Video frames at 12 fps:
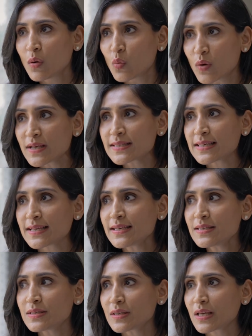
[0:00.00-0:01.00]

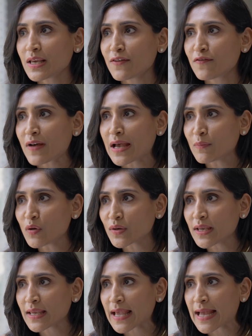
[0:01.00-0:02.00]
Versus if I'm
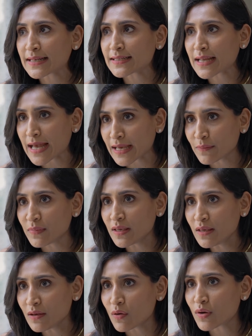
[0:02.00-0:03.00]
looking at an
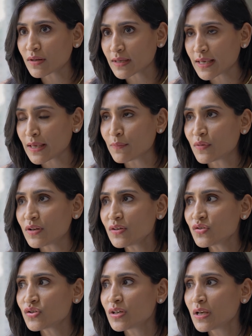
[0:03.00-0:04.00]
IB or a
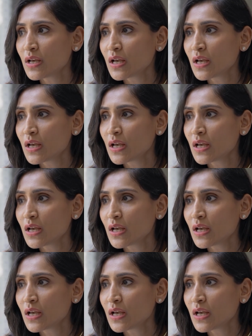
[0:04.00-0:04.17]
Cambridge,